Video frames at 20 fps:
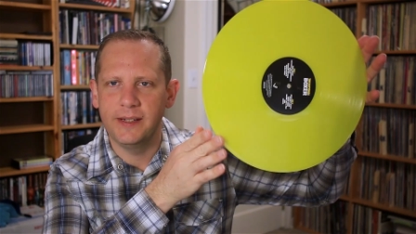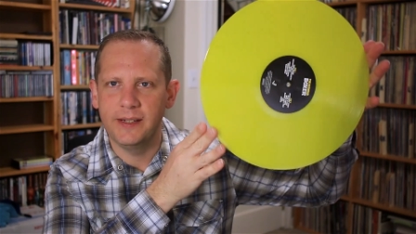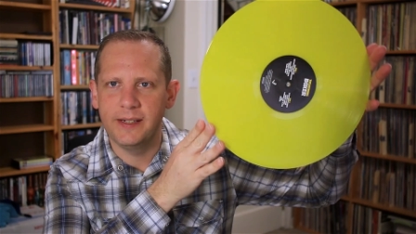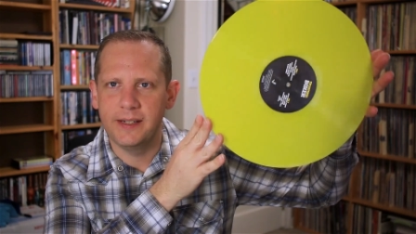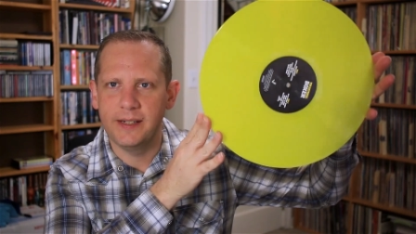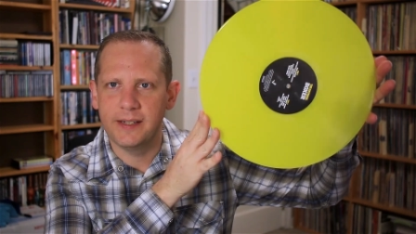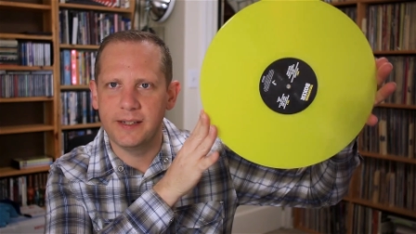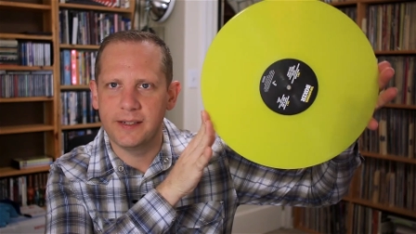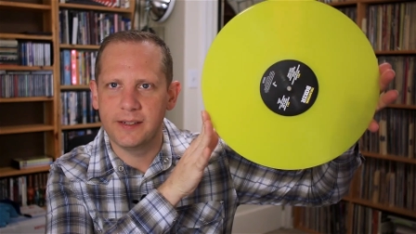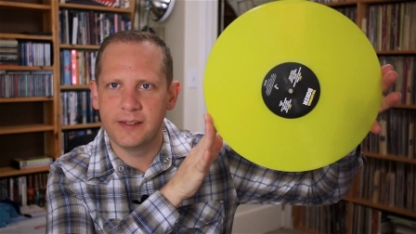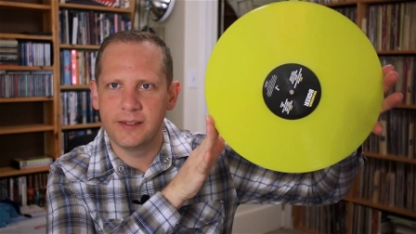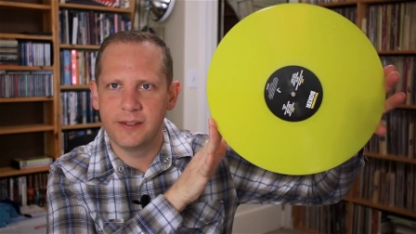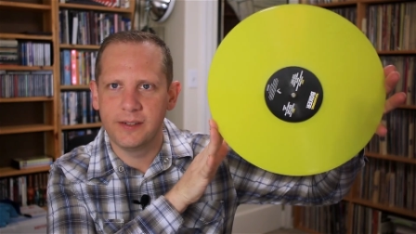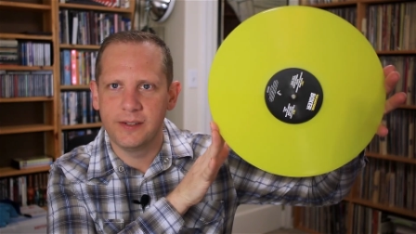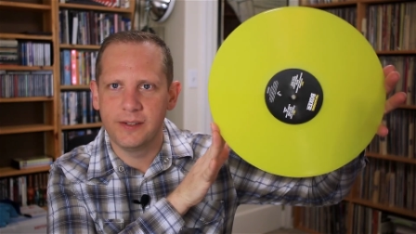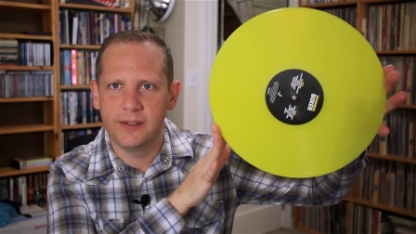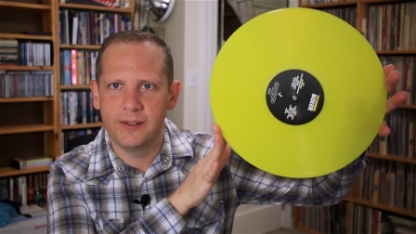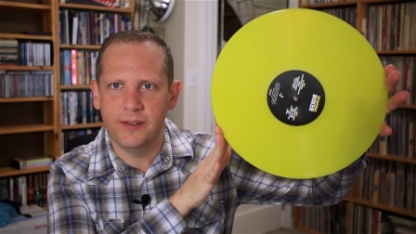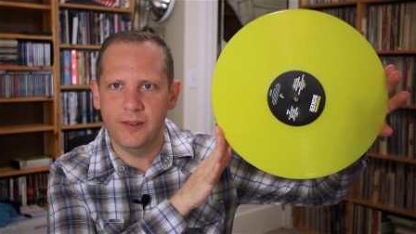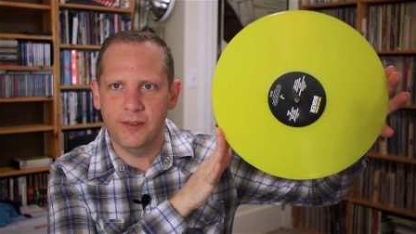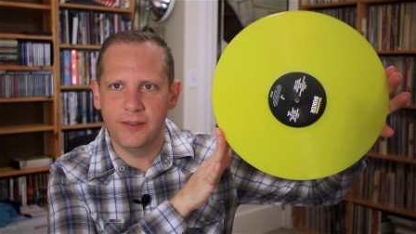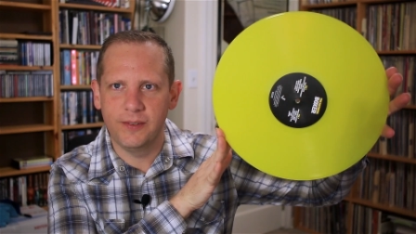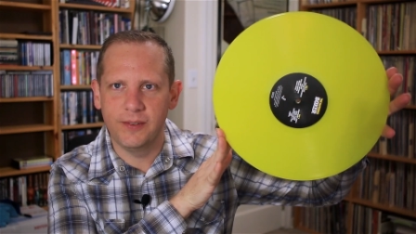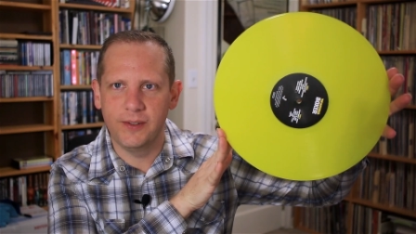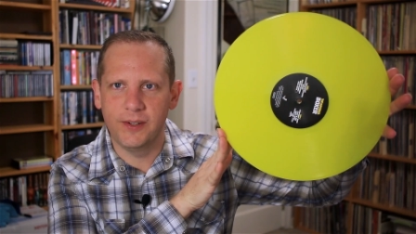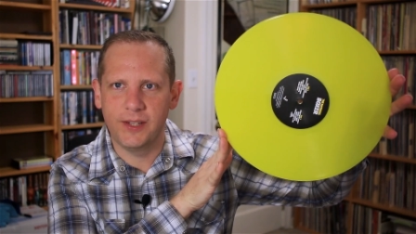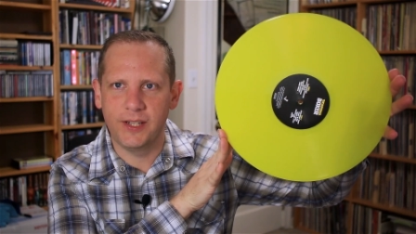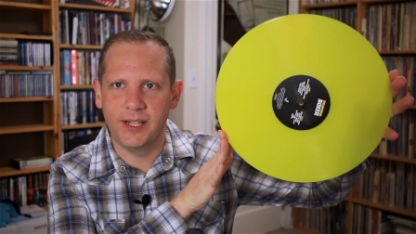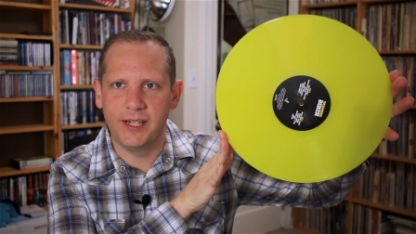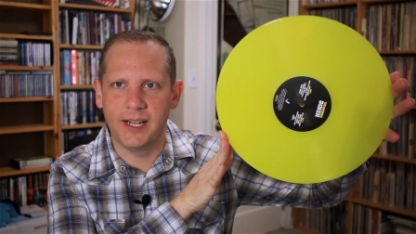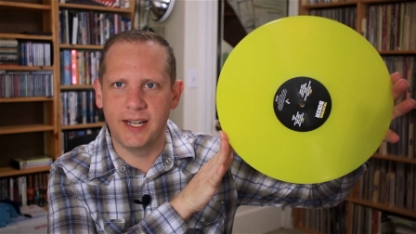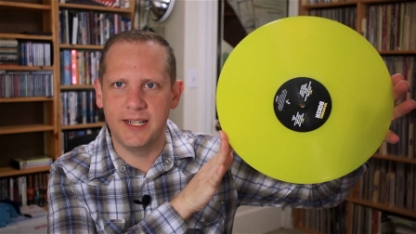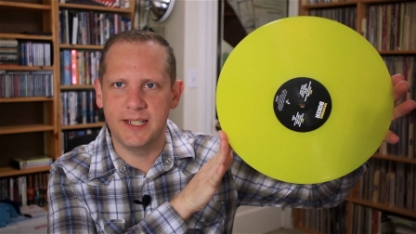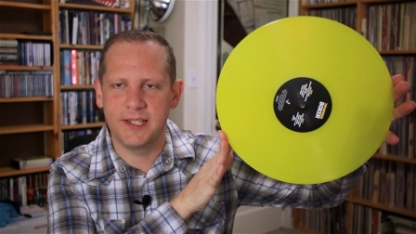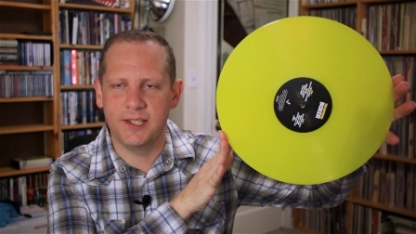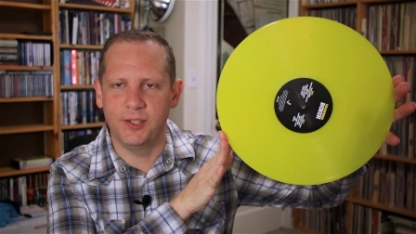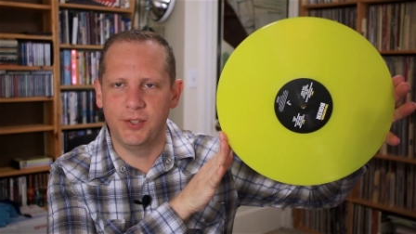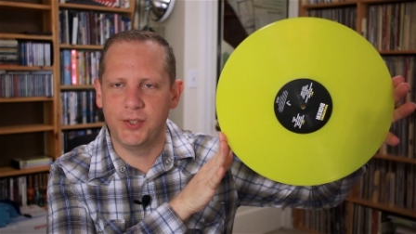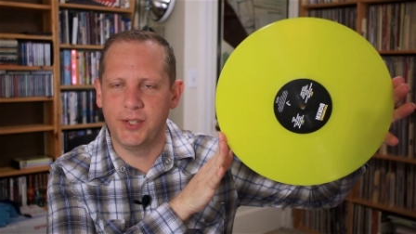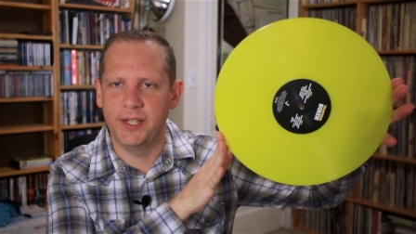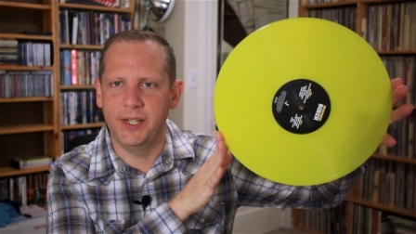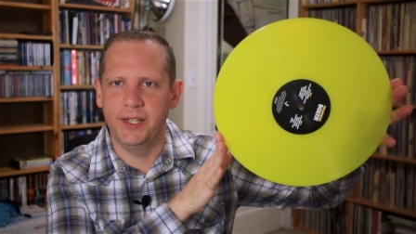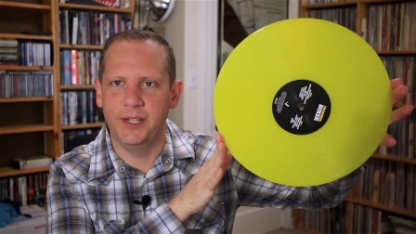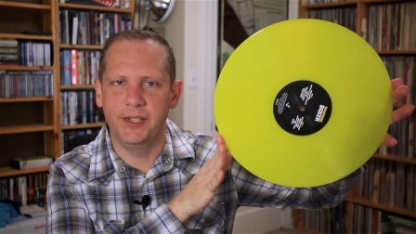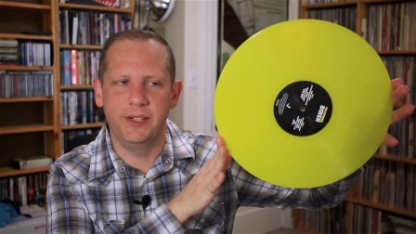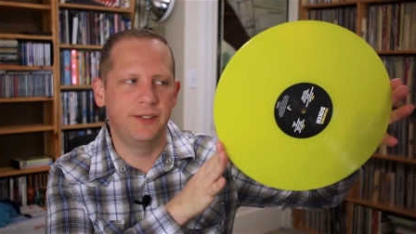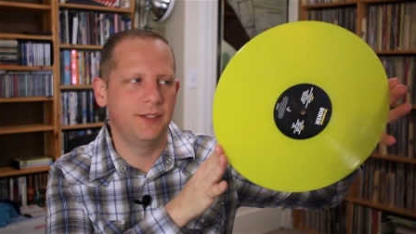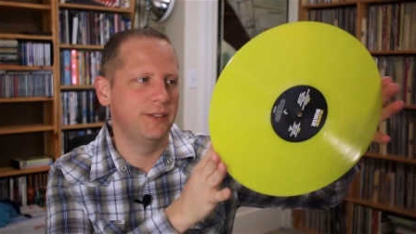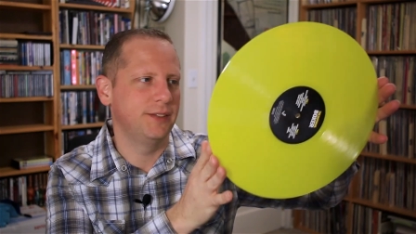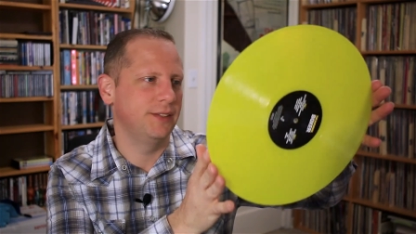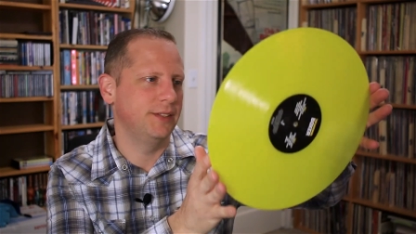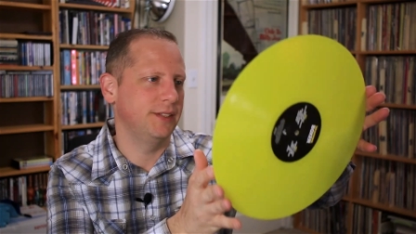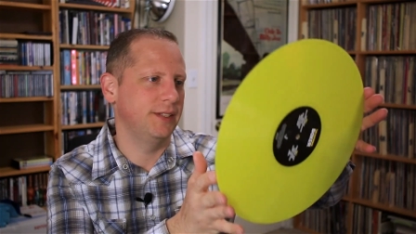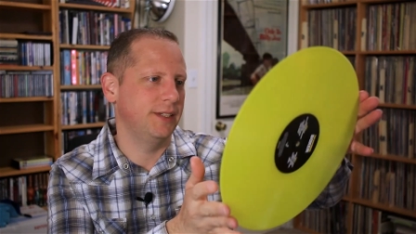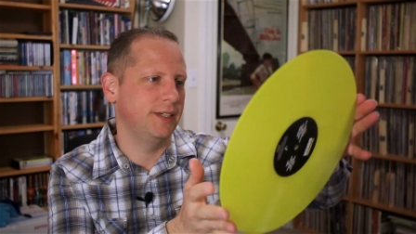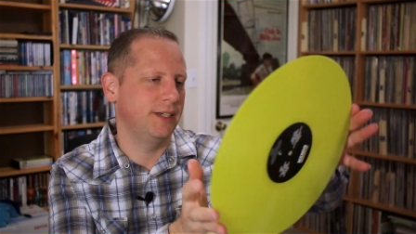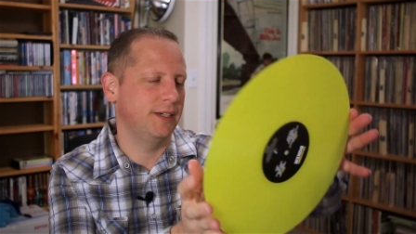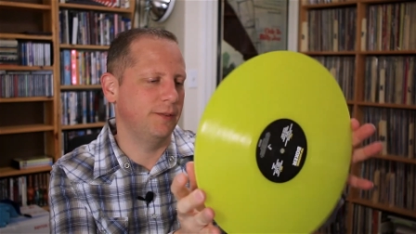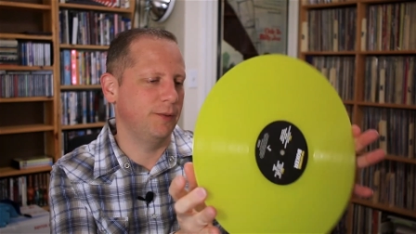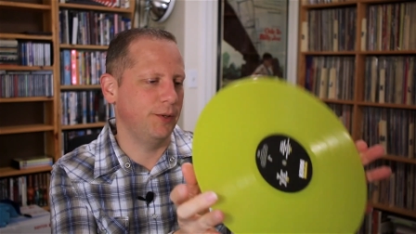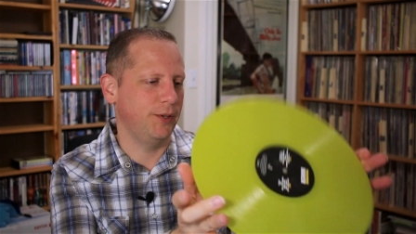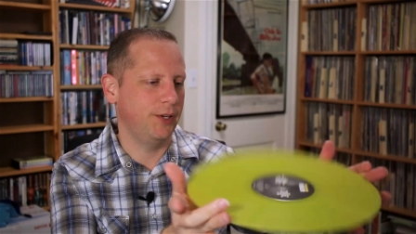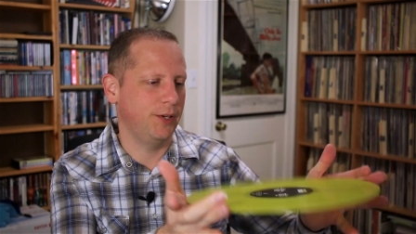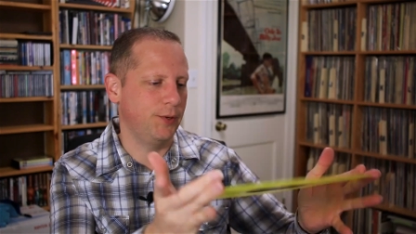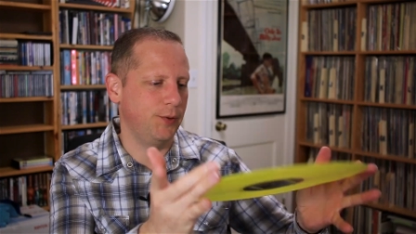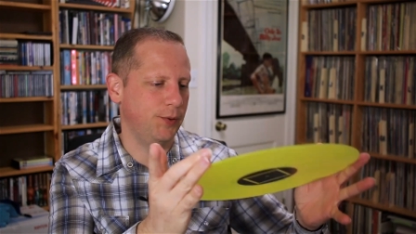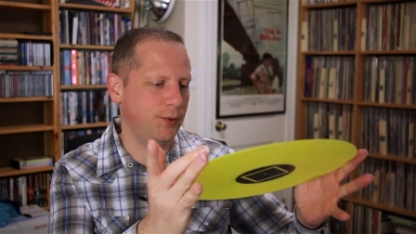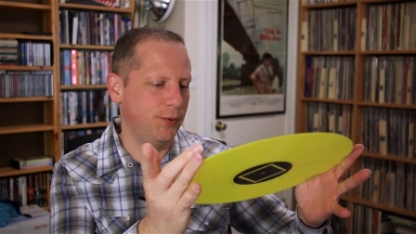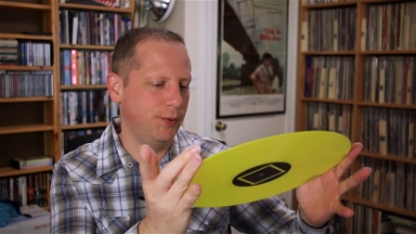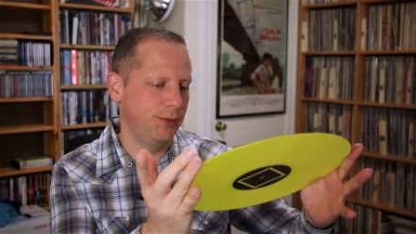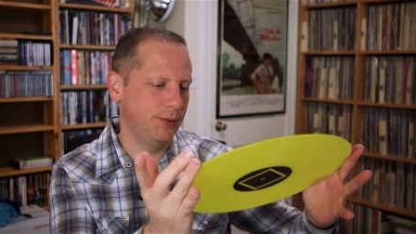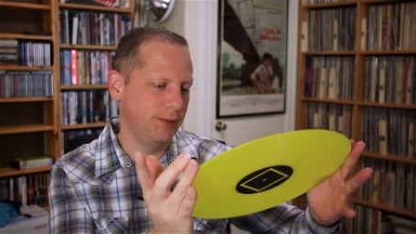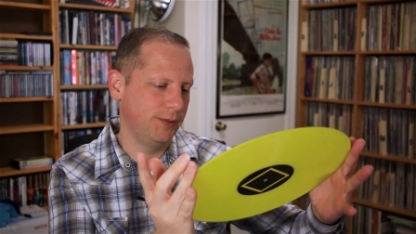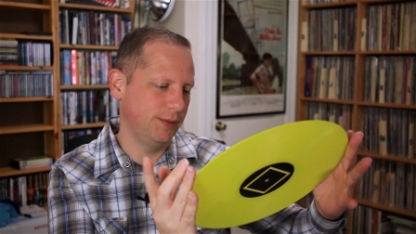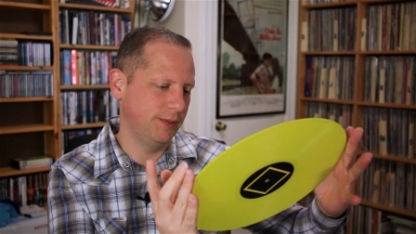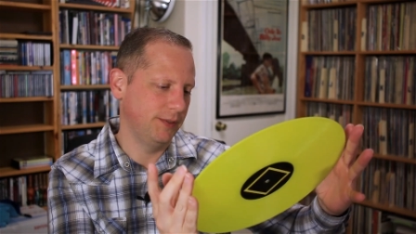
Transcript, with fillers: Uh, really nice looking, uh, really cool.